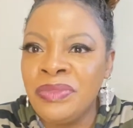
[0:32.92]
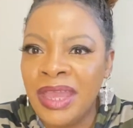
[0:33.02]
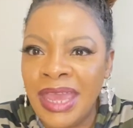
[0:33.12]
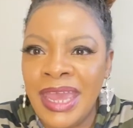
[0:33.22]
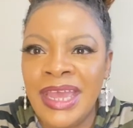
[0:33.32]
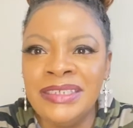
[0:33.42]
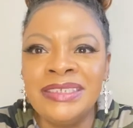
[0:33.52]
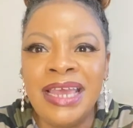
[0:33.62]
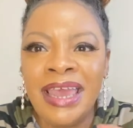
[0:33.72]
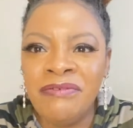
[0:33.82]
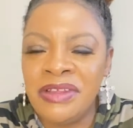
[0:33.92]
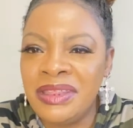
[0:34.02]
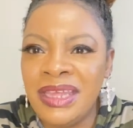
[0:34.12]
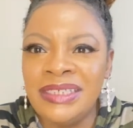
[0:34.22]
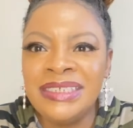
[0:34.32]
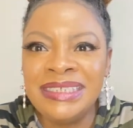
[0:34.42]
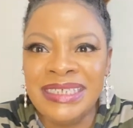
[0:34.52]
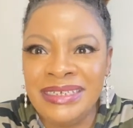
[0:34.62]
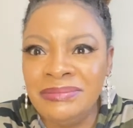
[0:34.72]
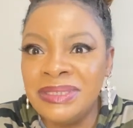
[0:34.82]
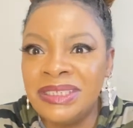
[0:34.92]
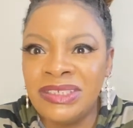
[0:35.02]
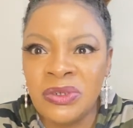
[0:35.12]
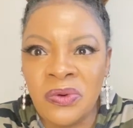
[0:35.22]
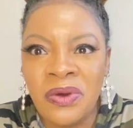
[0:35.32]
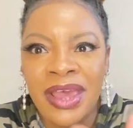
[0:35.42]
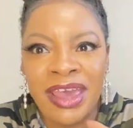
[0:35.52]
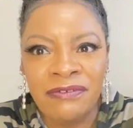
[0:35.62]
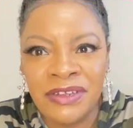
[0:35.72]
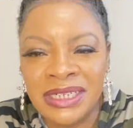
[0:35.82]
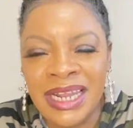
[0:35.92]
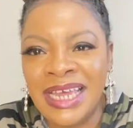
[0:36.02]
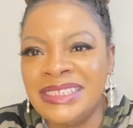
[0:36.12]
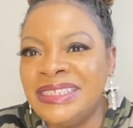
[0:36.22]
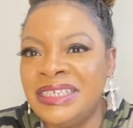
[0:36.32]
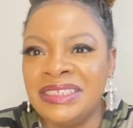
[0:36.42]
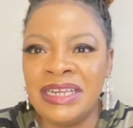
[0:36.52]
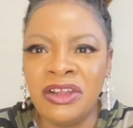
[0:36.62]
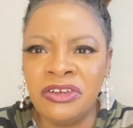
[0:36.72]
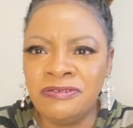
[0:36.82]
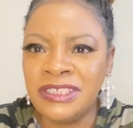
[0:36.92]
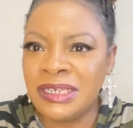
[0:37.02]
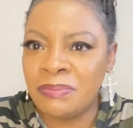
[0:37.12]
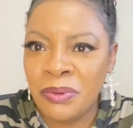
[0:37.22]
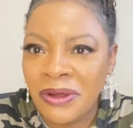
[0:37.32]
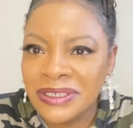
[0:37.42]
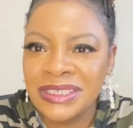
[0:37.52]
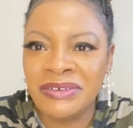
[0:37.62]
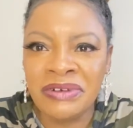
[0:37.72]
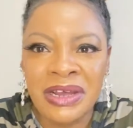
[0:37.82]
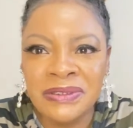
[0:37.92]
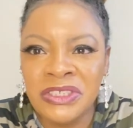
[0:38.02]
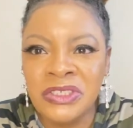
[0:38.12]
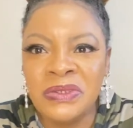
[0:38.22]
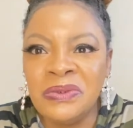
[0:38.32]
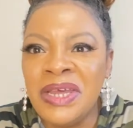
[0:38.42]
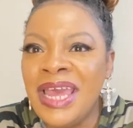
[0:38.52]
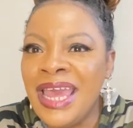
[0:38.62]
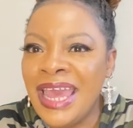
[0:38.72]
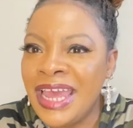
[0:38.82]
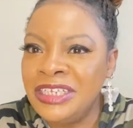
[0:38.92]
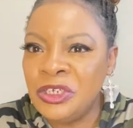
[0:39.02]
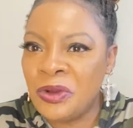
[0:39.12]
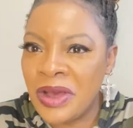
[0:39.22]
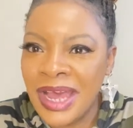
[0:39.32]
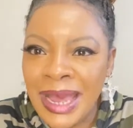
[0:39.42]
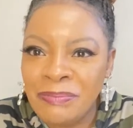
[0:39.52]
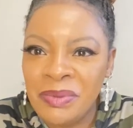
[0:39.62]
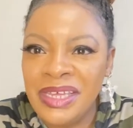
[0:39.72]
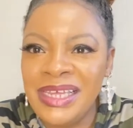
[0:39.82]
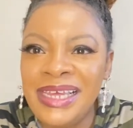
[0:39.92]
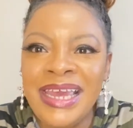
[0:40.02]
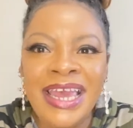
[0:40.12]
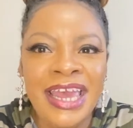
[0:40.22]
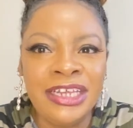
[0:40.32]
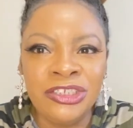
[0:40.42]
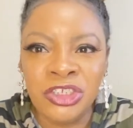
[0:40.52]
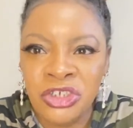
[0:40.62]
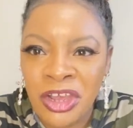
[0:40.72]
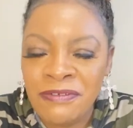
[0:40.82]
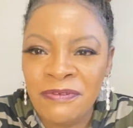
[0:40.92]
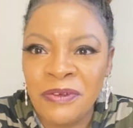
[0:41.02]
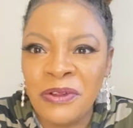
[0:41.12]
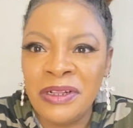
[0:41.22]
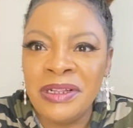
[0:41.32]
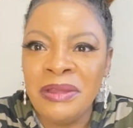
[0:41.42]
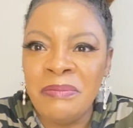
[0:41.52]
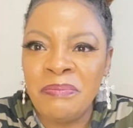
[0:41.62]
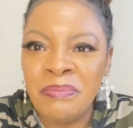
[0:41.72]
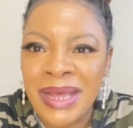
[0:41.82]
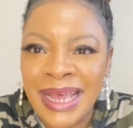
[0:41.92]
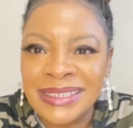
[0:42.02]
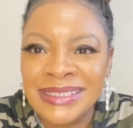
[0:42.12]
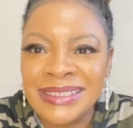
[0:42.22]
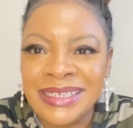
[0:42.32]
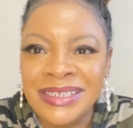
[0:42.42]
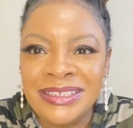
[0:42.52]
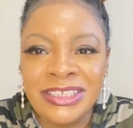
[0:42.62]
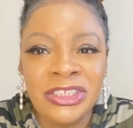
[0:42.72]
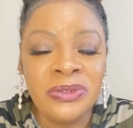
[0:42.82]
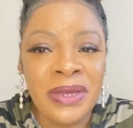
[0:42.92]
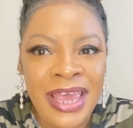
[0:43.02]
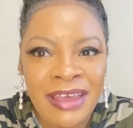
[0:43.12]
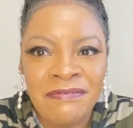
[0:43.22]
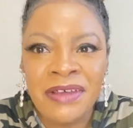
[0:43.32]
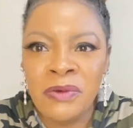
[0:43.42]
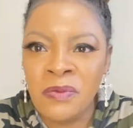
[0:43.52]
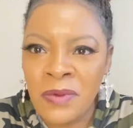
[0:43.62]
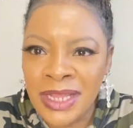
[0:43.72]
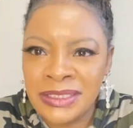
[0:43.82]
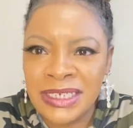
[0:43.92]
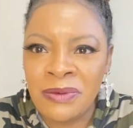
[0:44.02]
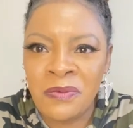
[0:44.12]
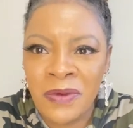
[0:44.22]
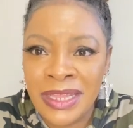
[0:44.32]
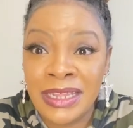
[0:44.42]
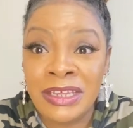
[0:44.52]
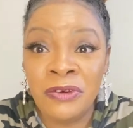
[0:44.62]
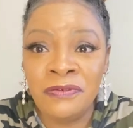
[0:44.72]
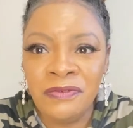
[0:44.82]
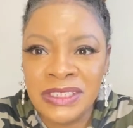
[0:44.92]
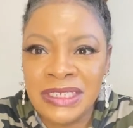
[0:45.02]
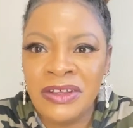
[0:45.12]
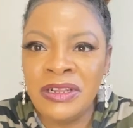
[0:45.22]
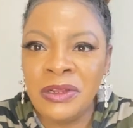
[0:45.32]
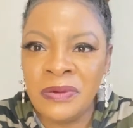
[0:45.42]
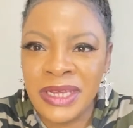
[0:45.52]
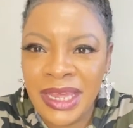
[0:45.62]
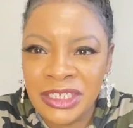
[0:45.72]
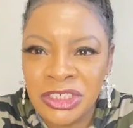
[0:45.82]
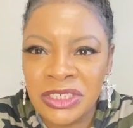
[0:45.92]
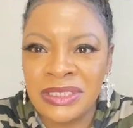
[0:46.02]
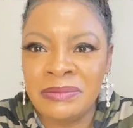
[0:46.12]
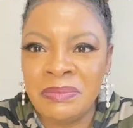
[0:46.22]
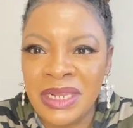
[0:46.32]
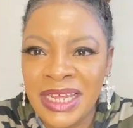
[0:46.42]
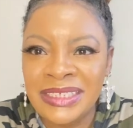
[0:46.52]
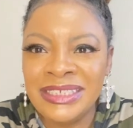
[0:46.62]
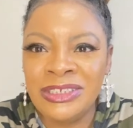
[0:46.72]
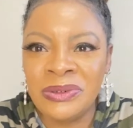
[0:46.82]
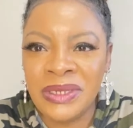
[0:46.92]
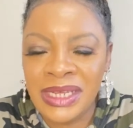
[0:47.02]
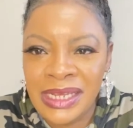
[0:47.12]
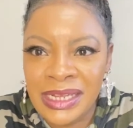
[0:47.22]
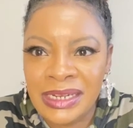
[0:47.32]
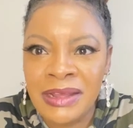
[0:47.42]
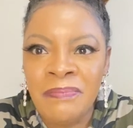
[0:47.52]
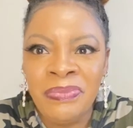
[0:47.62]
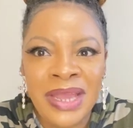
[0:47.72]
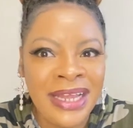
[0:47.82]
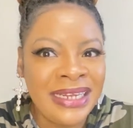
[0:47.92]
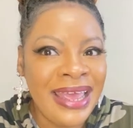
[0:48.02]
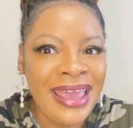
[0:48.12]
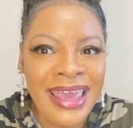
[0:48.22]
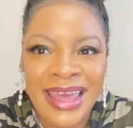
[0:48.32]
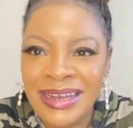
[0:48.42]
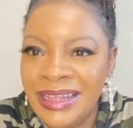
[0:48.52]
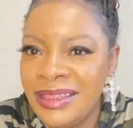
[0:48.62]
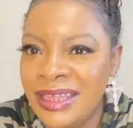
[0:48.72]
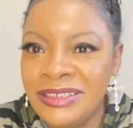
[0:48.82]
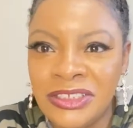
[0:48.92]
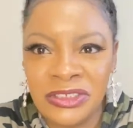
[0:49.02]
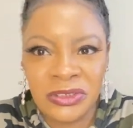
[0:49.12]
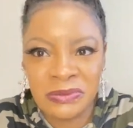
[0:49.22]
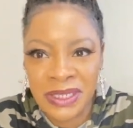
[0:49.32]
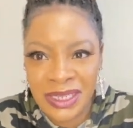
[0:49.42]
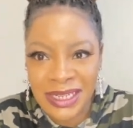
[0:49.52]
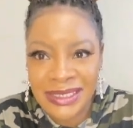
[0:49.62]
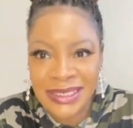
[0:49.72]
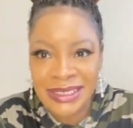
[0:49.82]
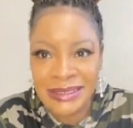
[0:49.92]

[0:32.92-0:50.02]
And everything seems so effortless. There's a lot of support around you, and you're happy and joyful. But did you ever wonder whether your physical location, the place you're in, had anything to do with it?